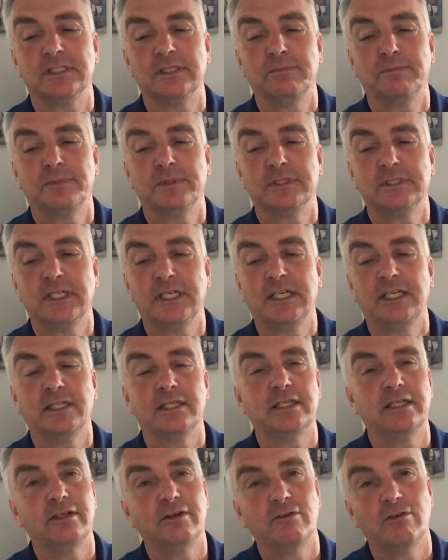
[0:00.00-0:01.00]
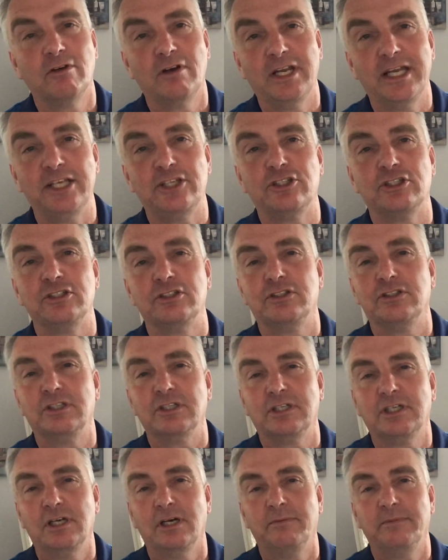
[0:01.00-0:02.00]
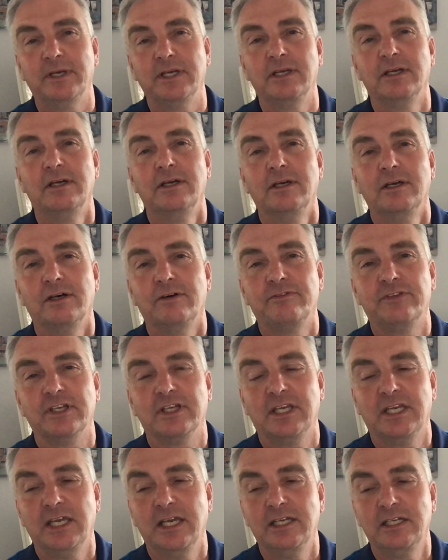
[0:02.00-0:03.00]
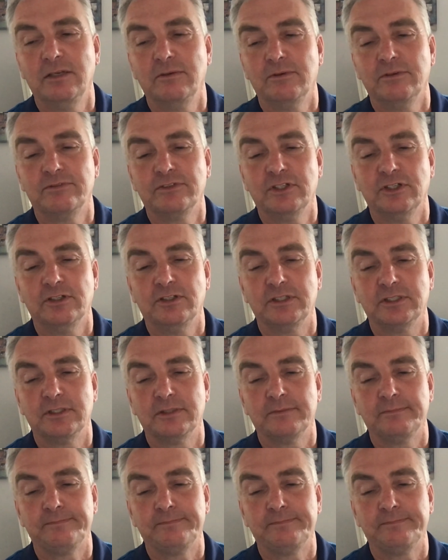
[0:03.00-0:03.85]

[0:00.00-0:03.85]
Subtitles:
in particular in relation to the coming of the kingdom of God.